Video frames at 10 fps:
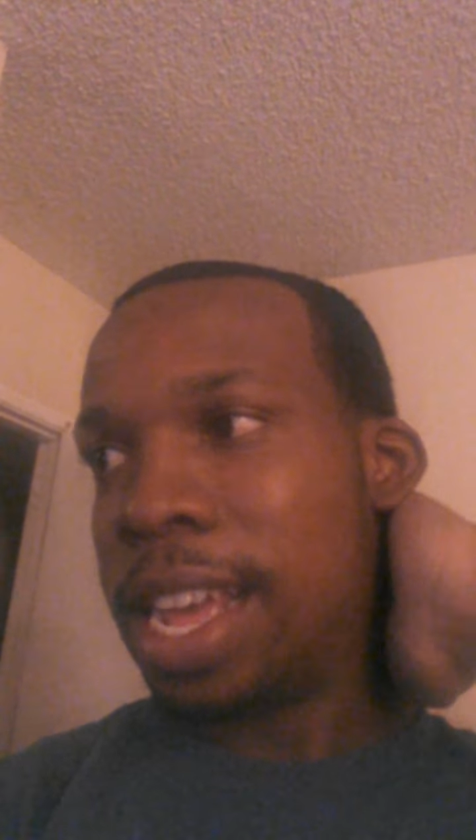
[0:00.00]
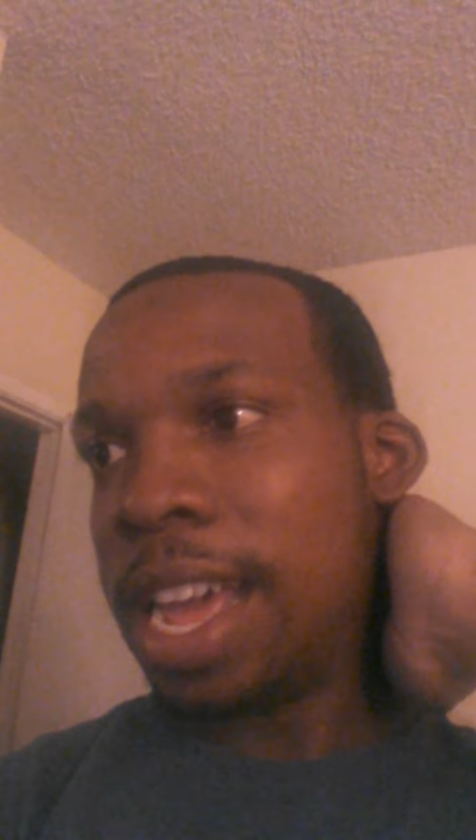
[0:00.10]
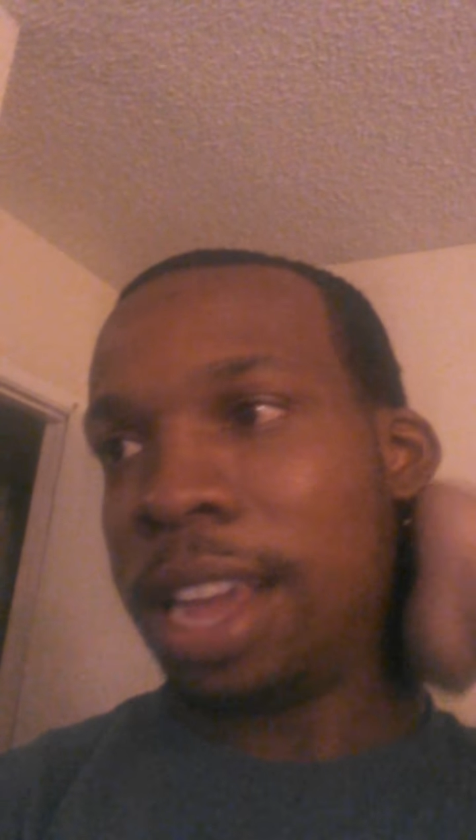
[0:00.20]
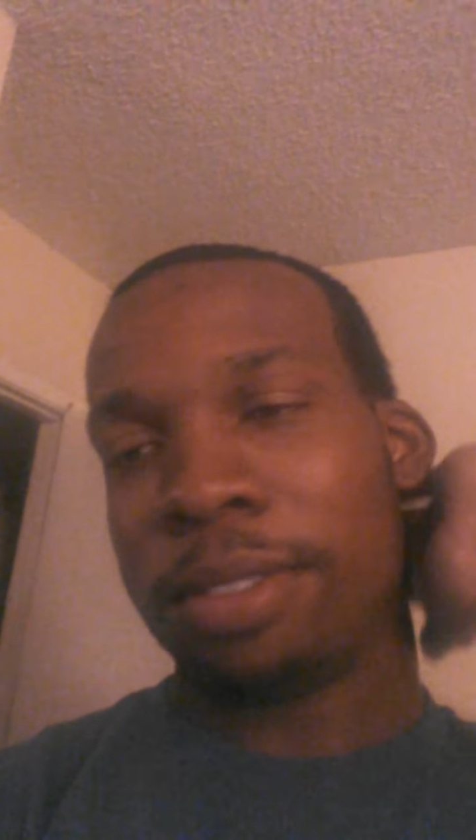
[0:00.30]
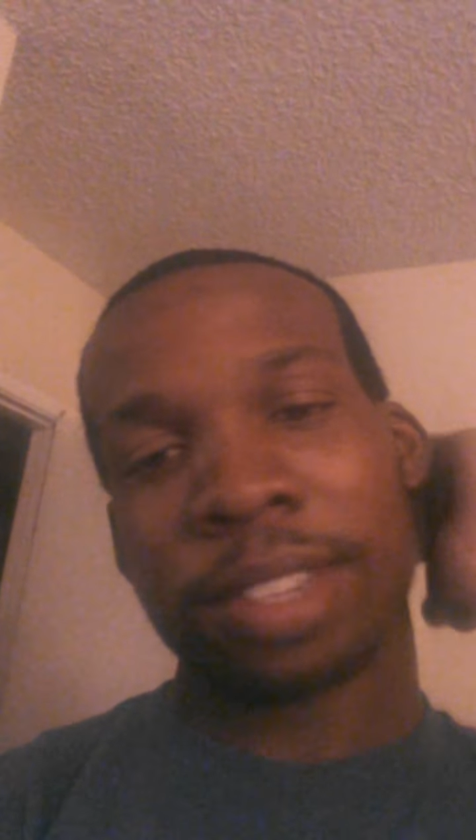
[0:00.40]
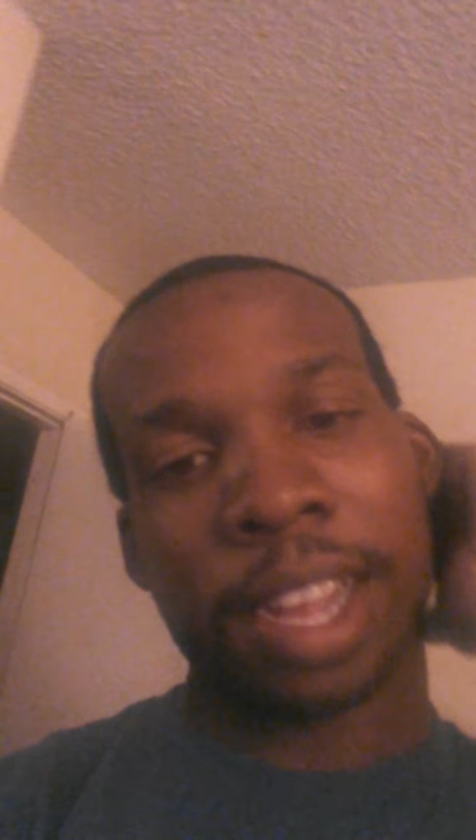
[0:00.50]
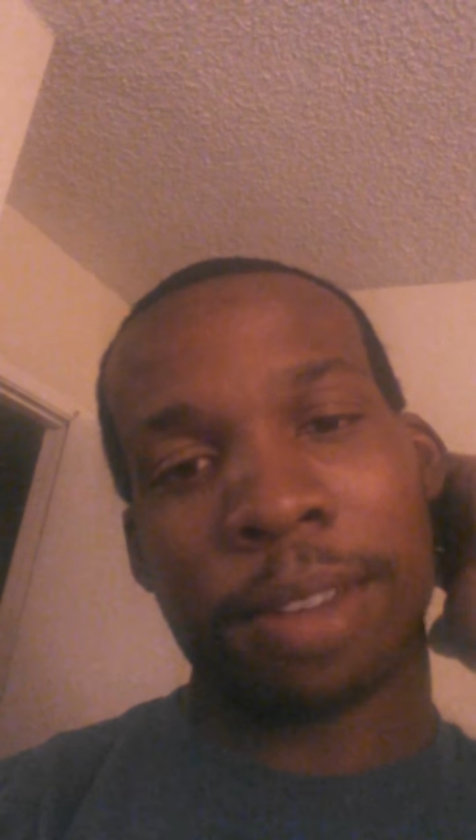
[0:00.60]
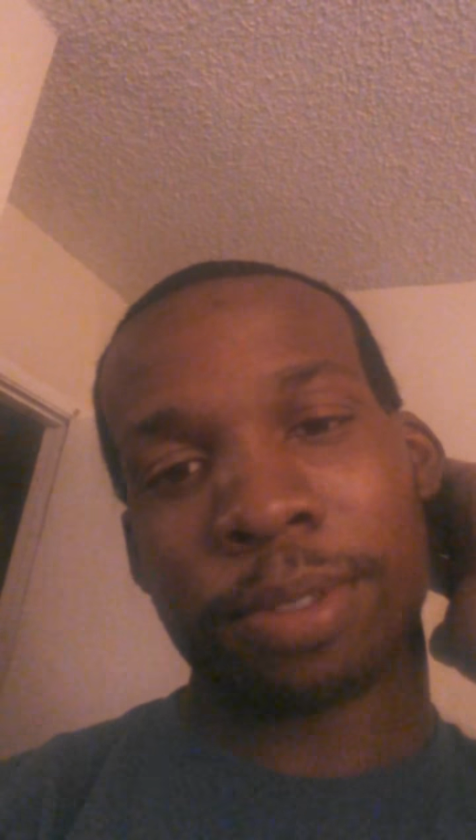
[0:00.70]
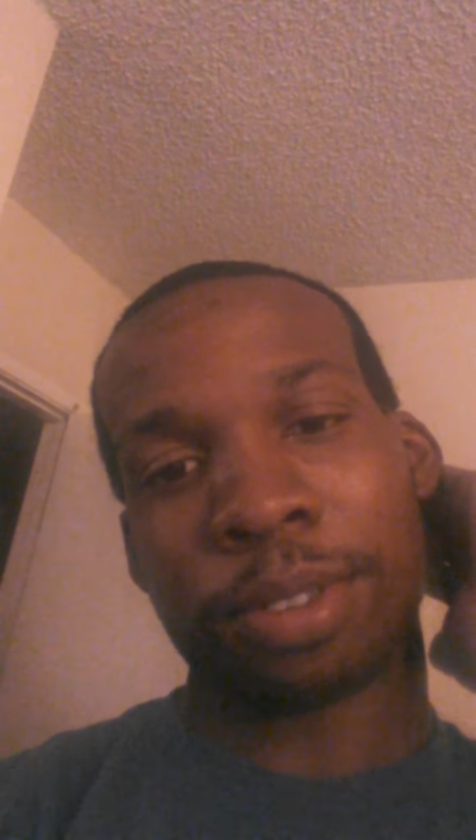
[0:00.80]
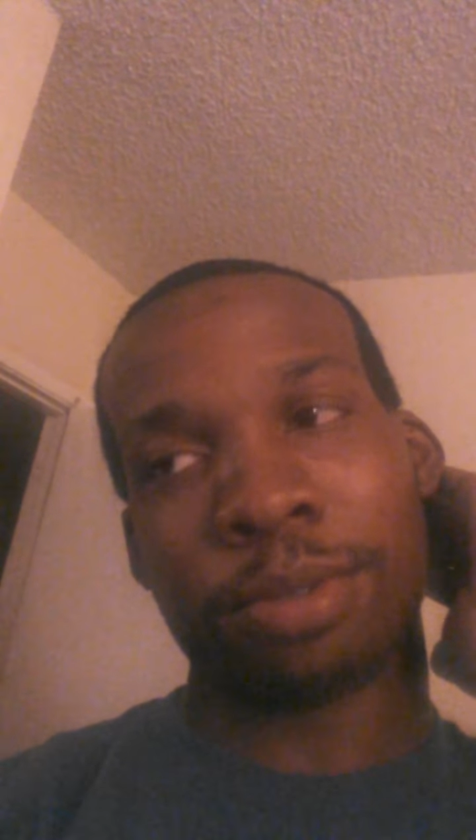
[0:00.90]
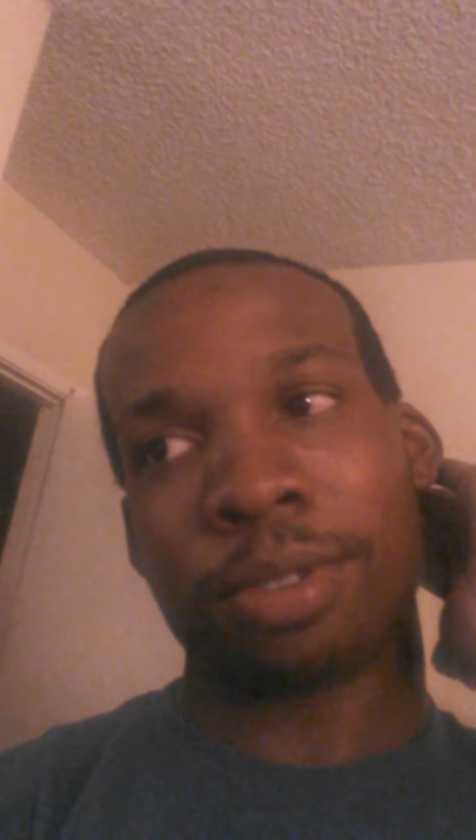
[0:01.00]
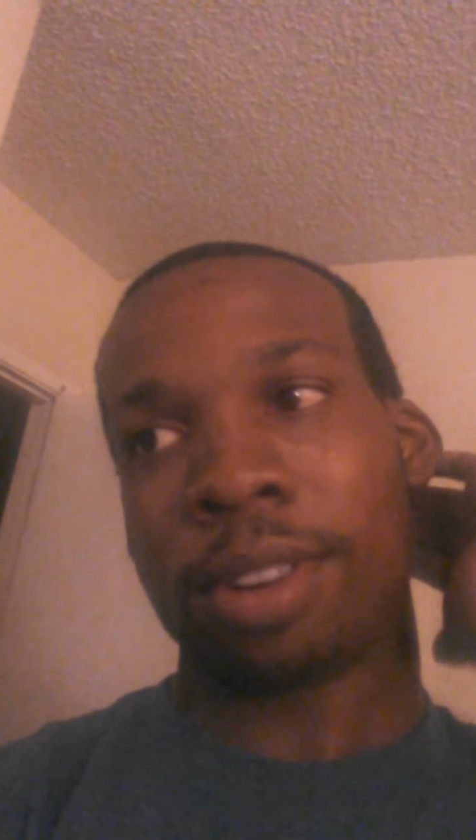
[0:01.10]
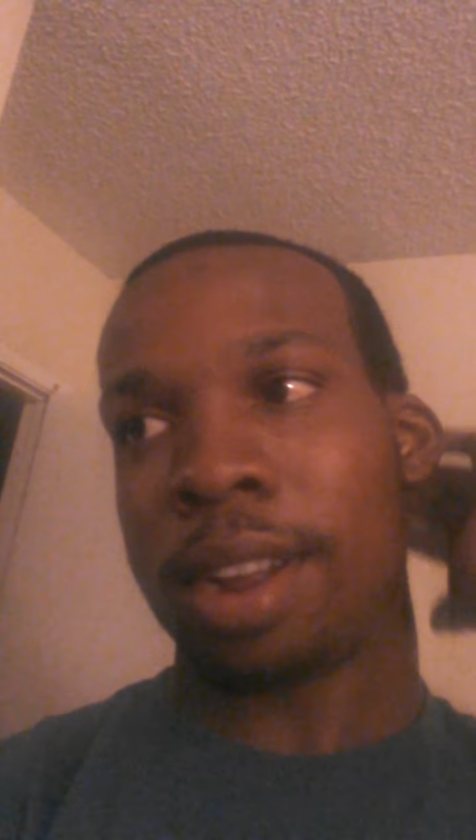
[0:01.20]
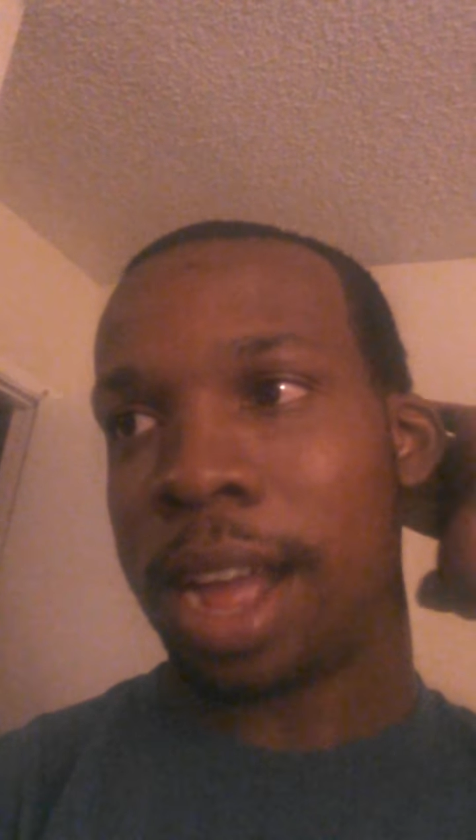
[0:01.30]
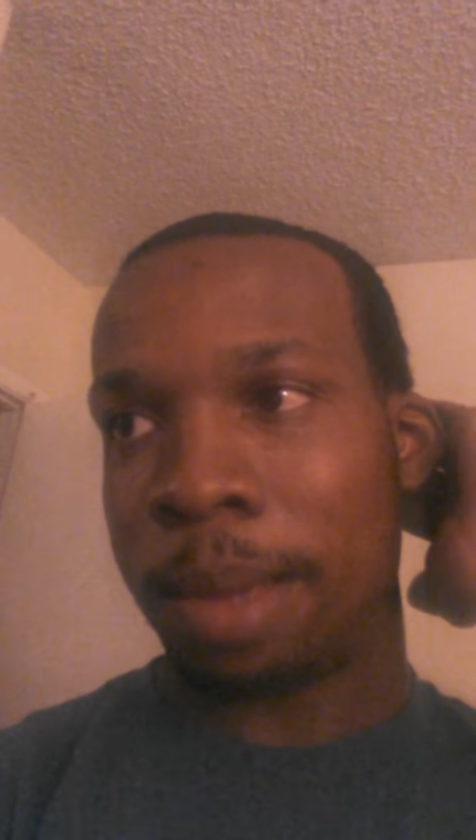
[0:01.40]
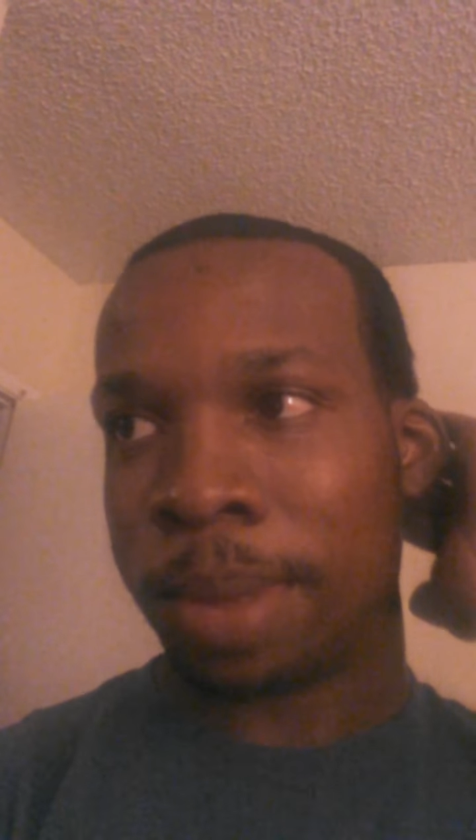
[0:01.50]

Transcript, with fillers: I ain't gonna say I was gonna cry,